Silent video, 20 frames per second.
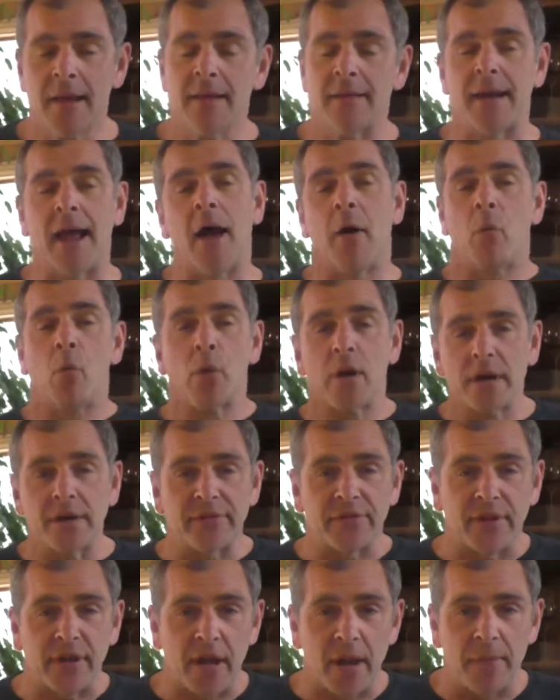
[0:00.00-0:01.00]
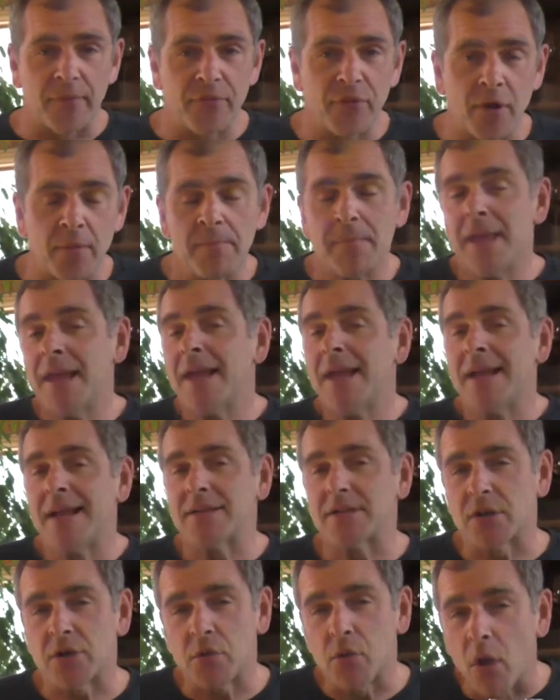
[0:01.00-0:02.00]
Now, where does it come from?
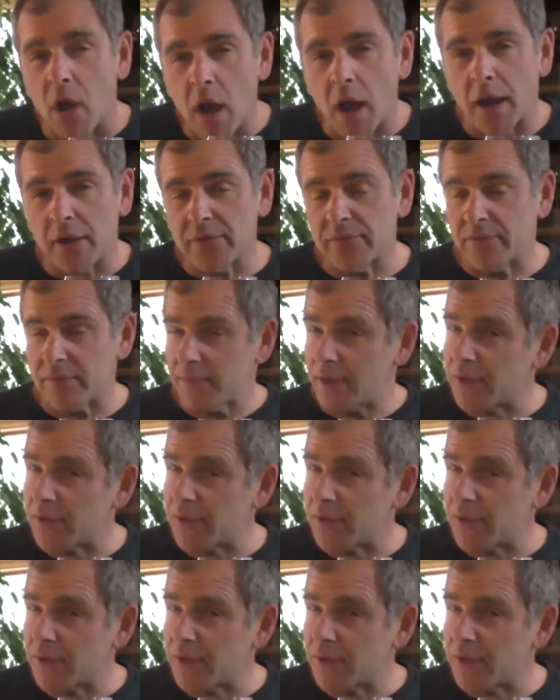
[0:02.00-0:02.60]
It's a cross,